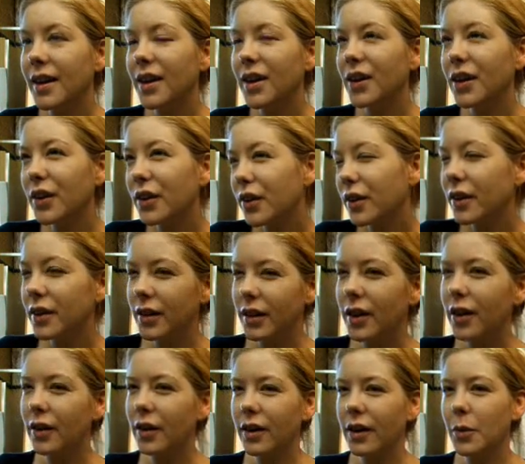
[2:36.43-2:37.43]
here in
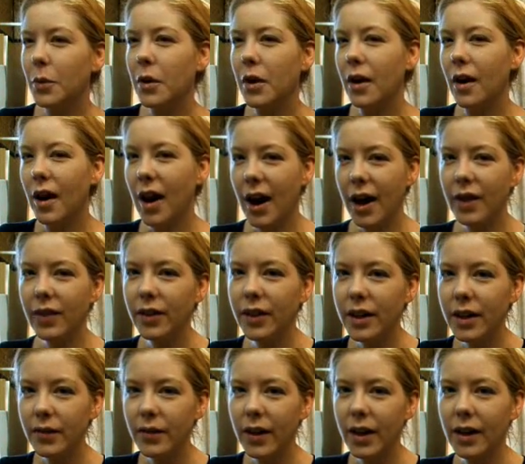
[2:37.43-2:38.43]
the area where I
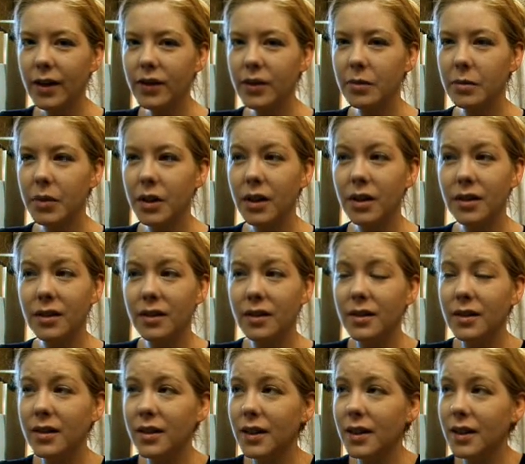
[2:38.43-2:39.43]
live, it hasn't
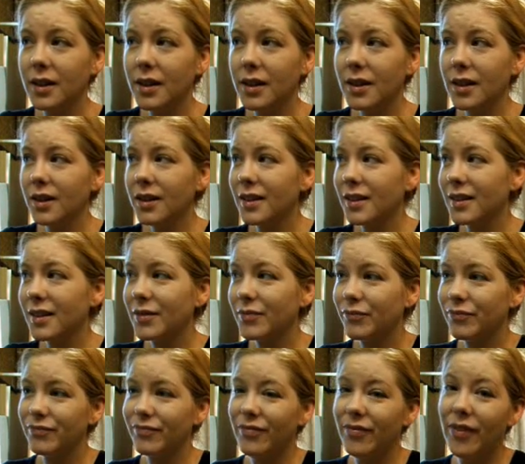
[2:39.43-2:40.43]
been
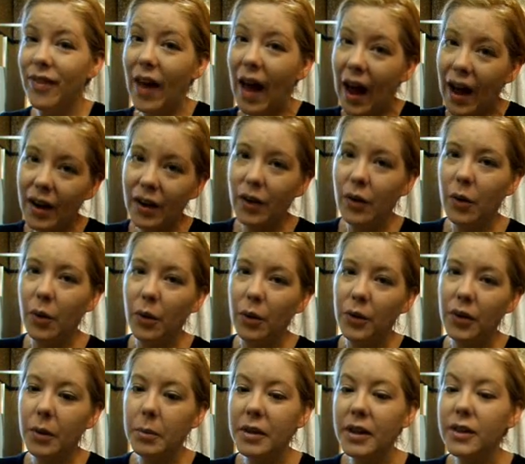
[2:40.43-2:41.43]
that
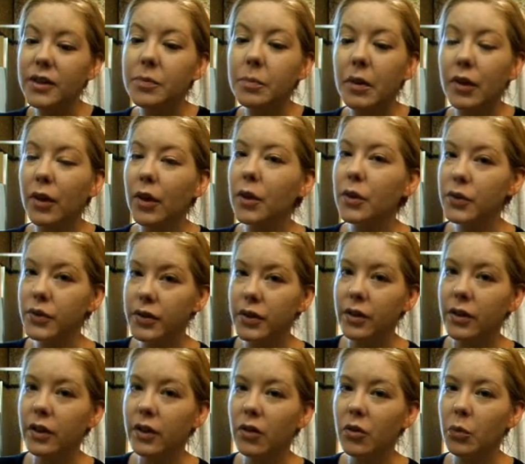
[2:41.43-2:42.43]
cold. I mean, it's below
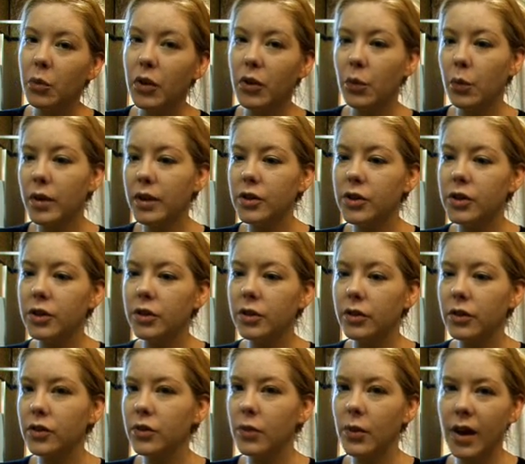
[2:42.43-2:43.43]
zero, and with
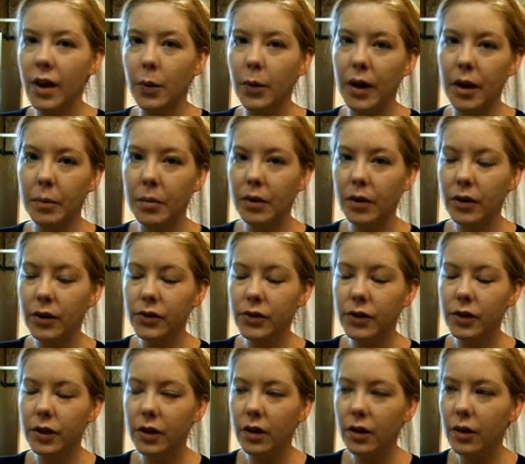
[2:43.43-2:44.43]
windshield, it's way, way below
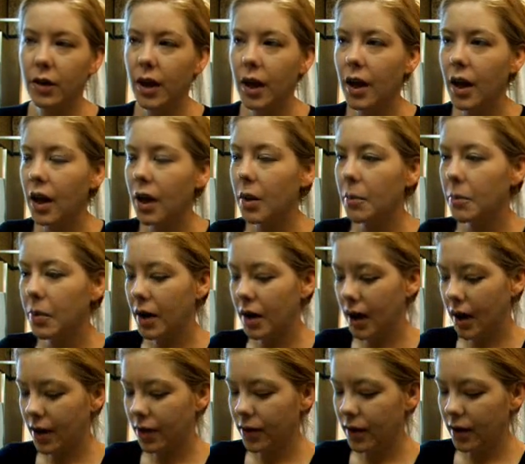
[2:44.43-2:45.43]
zero.
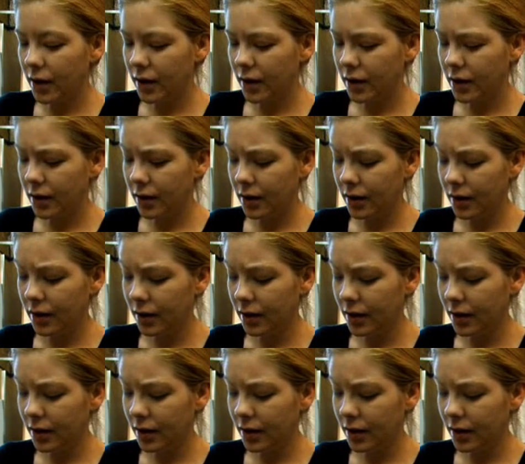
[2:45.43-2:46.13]
But I think,